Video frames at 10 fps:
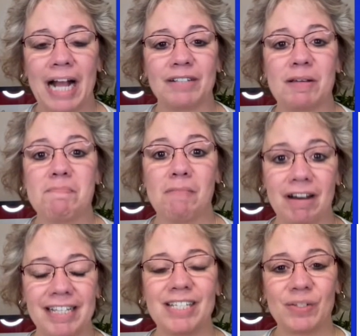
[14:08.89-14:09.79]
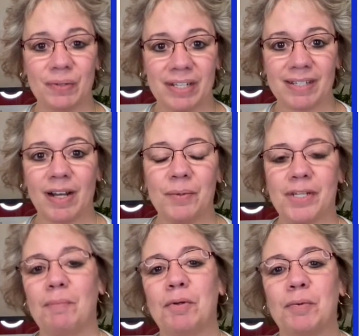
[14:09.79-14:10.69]
actually my students that I
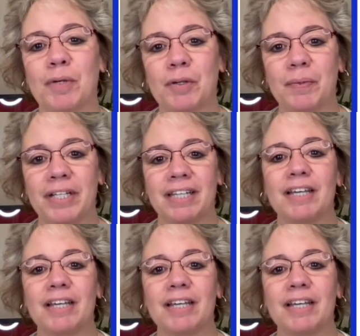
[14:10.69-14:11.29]
was able to work with.